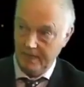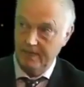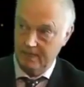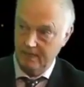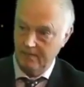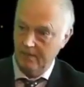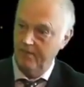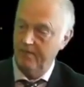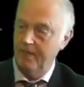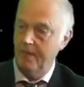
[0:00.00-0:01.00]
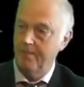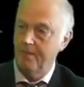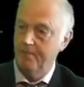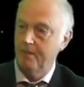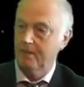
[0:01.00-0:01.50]
progenitor of, of the
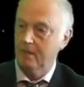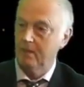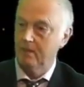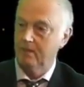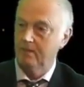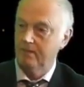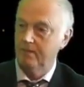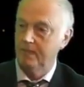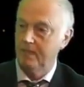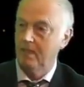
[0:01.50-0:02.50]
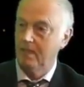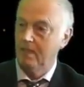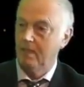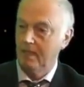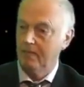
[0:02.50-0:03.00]
protocols from the
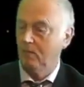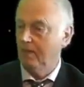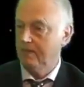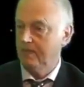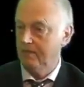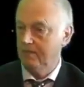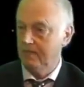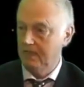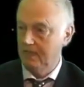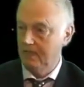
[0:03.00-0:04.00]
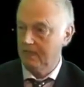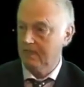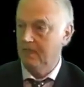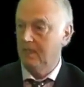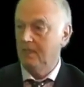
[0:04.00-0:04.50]
Adam Weishaupt
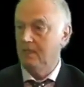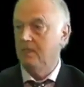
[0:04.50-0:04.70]
genius